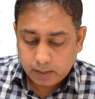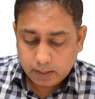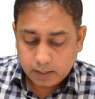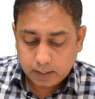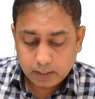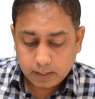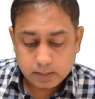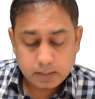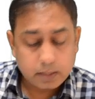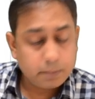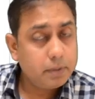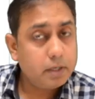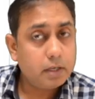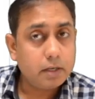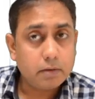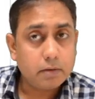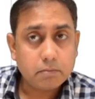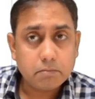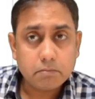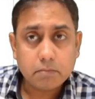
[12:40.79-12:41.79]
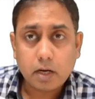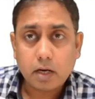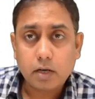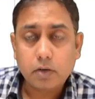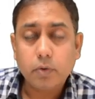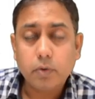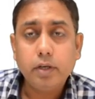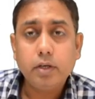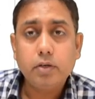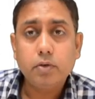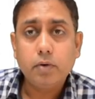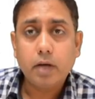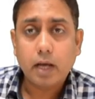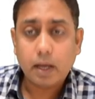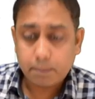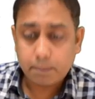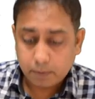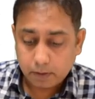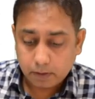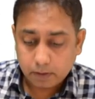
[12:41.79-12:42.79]
and similar are going to
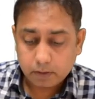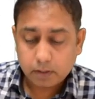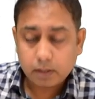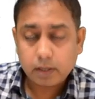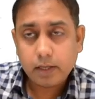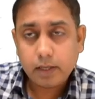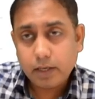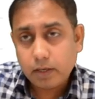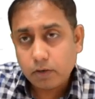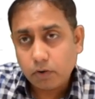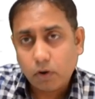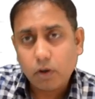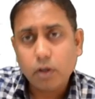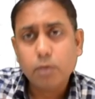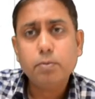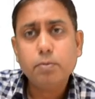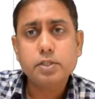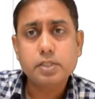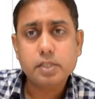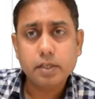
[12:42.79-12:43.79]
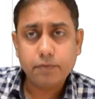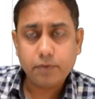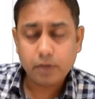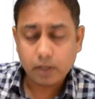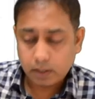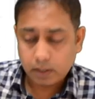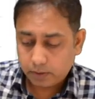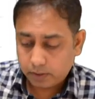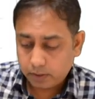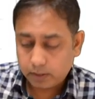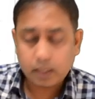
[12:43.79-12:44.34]
happen in almost every country.